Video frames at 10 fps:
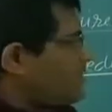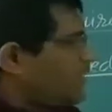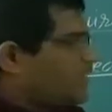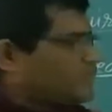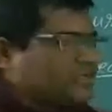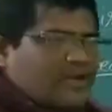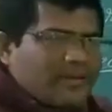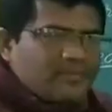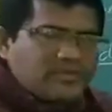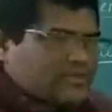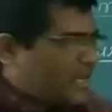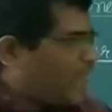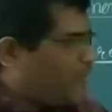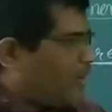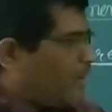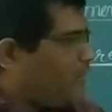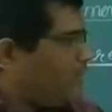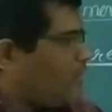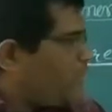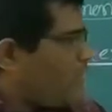the collection of the saliva,
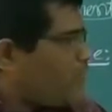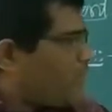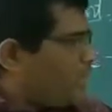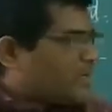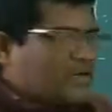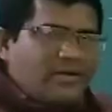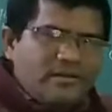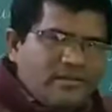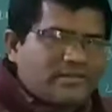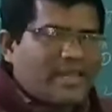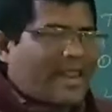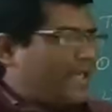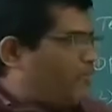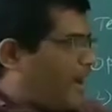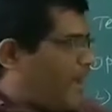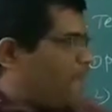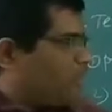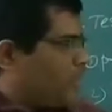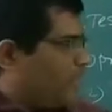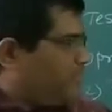we have collected the saliva
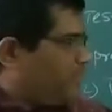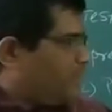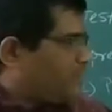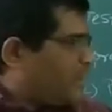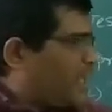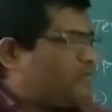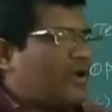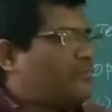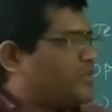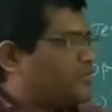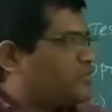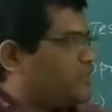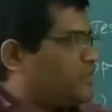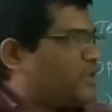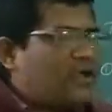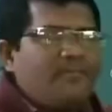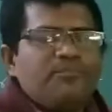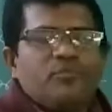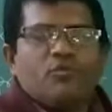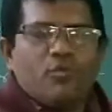and this saliva mixed with the
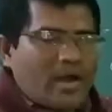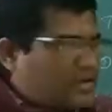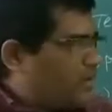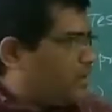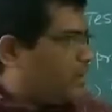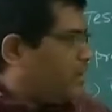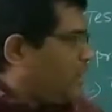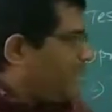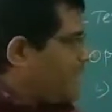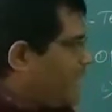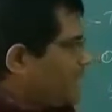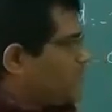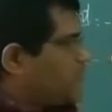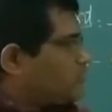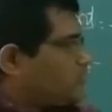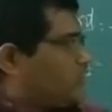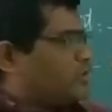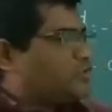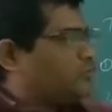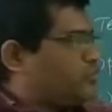water, and that ratio
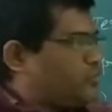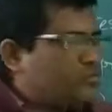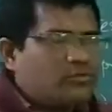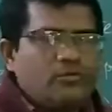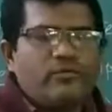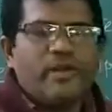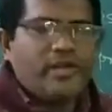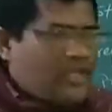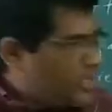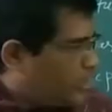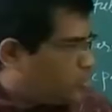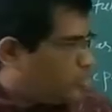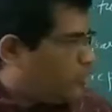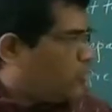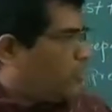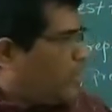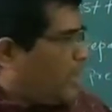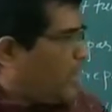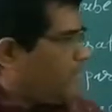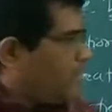1:20 ratio.
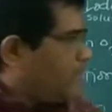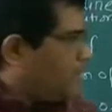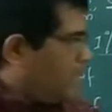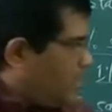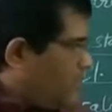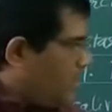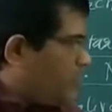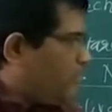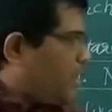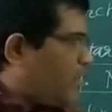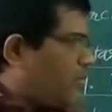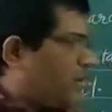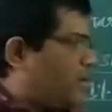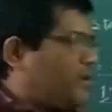And third one, we have